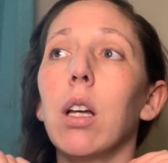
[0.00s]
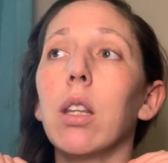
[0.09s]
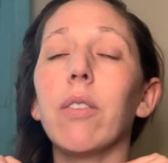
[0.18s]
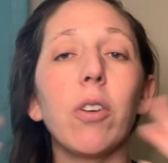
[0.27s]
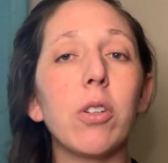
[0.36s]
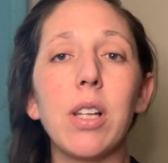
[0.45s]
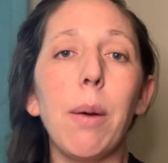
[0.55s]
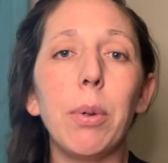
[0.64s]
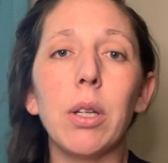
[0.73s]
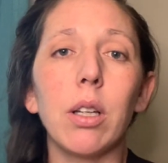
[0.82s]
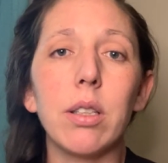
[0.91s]
The first
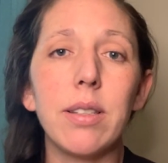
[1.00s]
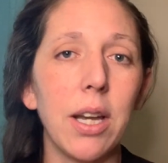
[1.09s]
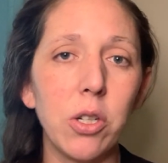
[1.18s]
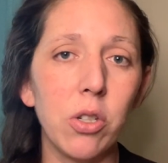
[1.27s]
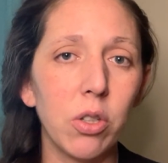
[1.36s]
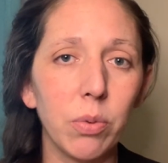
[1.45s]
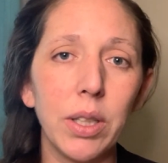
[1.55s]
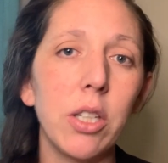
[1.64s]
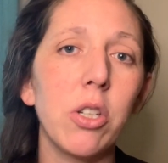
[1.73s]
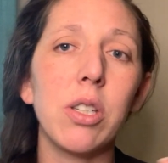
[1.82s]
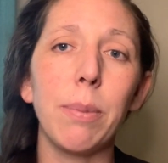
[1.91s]
couple sessions are
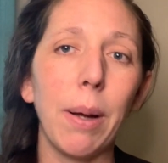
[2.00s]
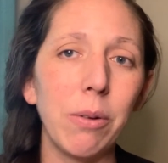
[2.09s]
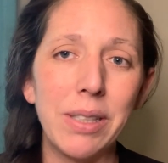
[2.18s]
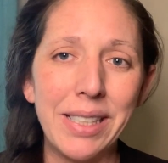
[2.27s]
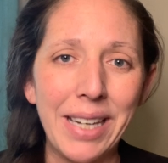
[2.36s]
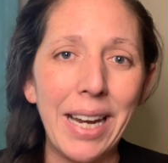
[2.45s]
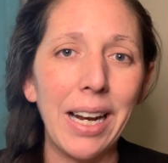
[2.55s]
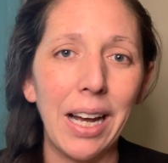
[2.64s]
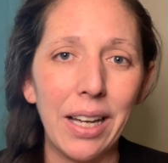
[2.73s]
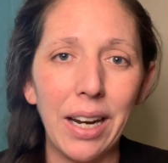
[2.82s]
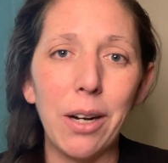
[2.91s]
really just about
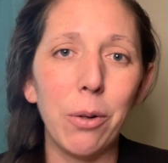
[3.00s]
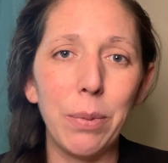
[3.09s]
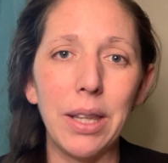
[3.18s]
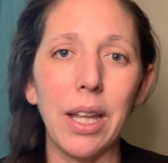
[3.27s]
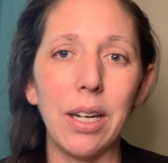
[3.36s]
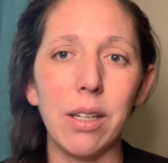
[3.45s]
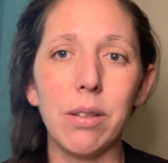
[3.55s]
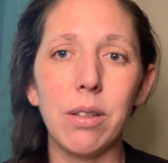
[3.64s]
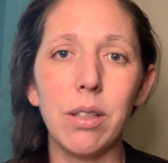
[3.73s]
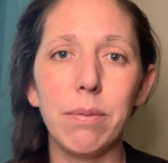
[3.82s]
data, and I don't mean that in a